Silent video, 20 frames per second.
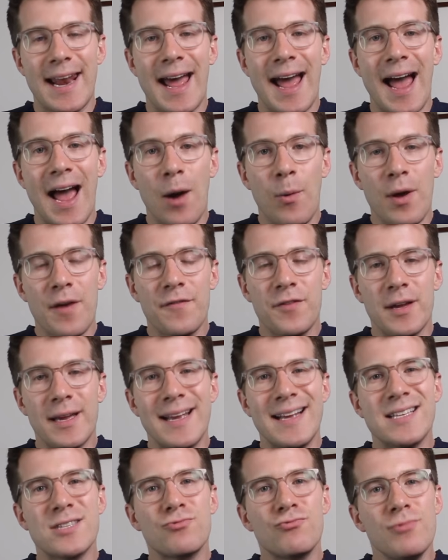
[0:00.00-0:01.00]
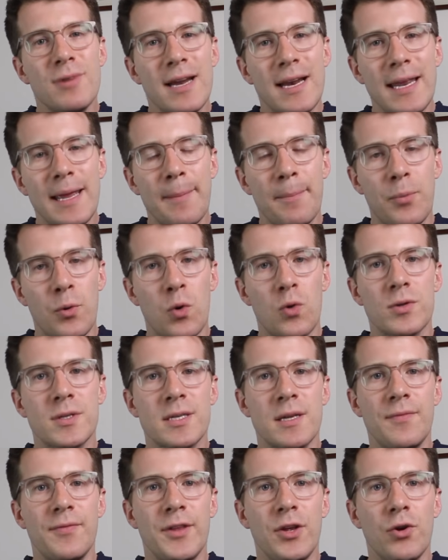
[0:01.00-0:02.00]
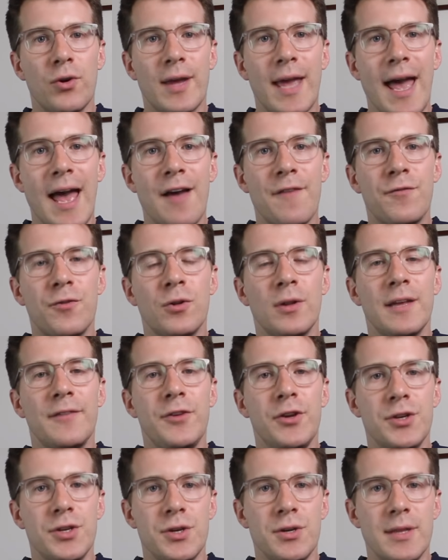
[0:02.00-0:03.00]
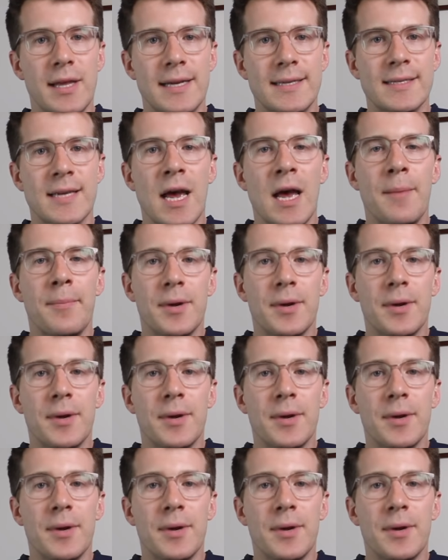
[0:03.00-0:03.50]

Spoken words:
However, it's really important that you're careful if you do this